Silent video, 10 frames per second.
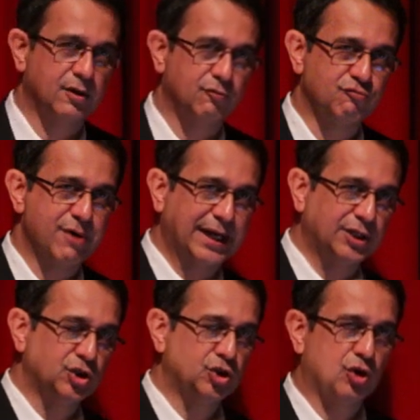
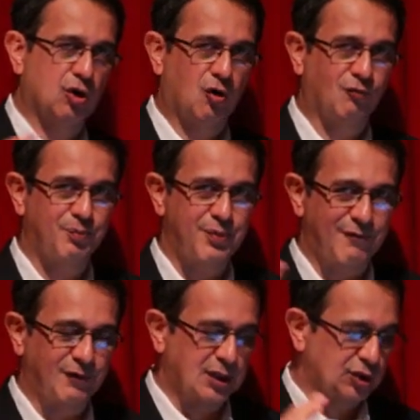range of
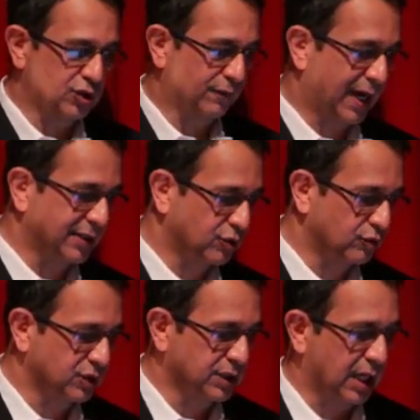prevalence of
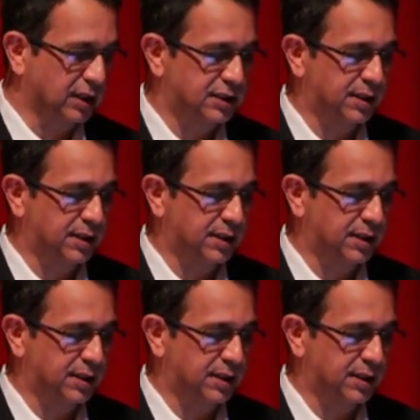gastrointestinal